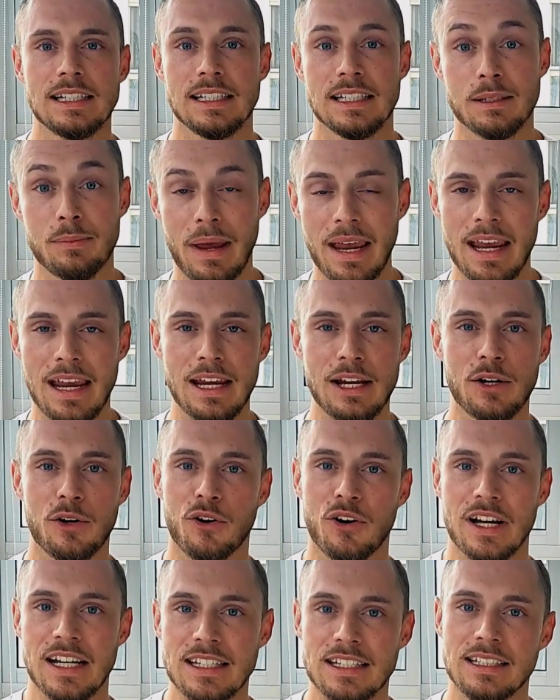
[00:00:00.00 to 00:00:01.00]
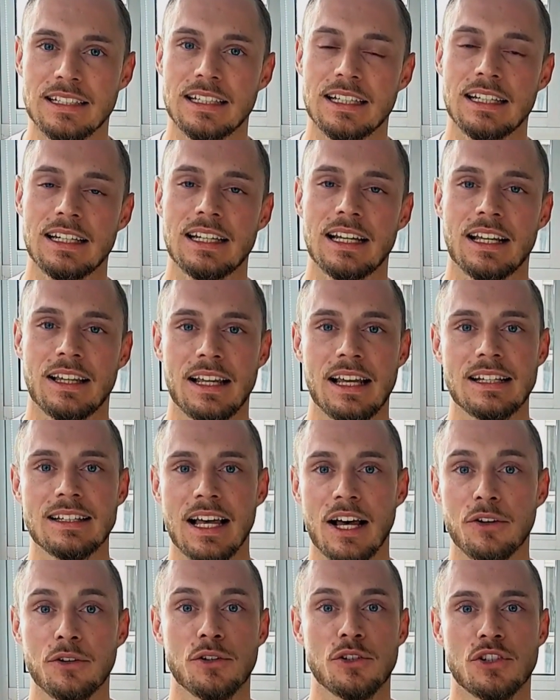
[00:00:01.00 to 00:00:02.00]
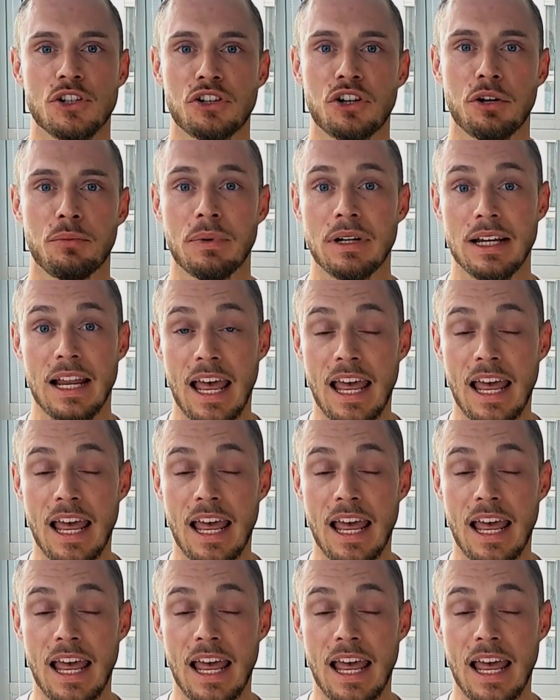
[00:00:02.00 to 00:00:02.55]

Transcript: in Spain or Italy and they tell you to come at